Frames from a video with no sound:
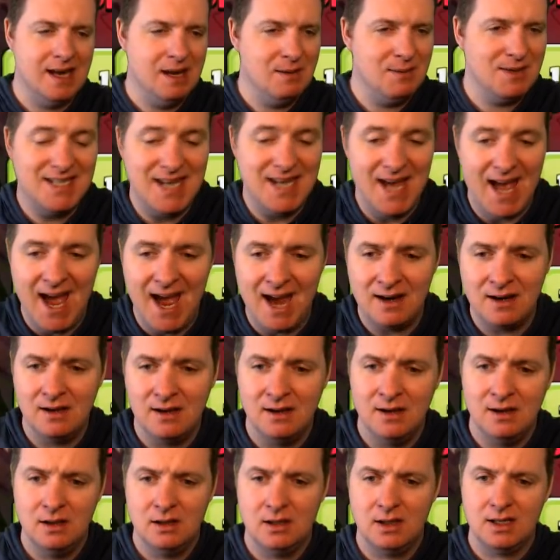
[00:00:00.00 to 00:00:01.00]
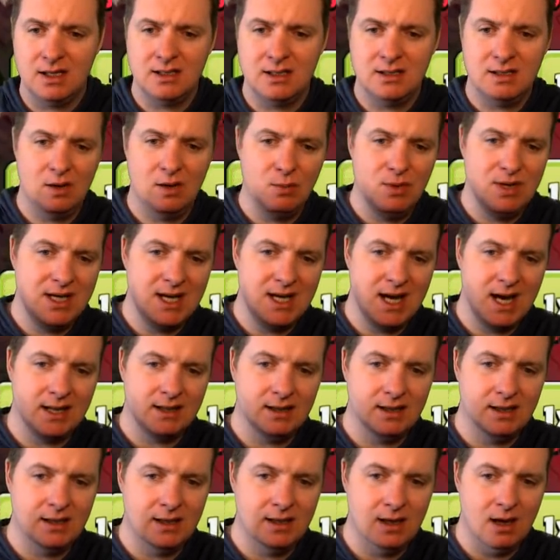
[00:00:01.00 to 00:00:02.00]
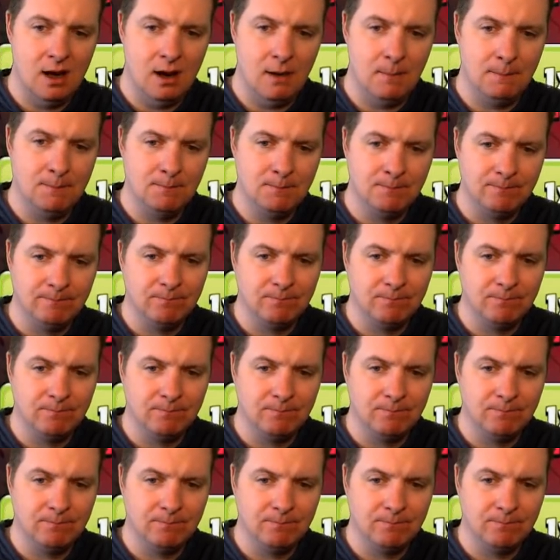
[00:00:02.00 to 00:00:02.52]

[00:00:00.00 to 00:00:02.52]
attack. Like I said, we got the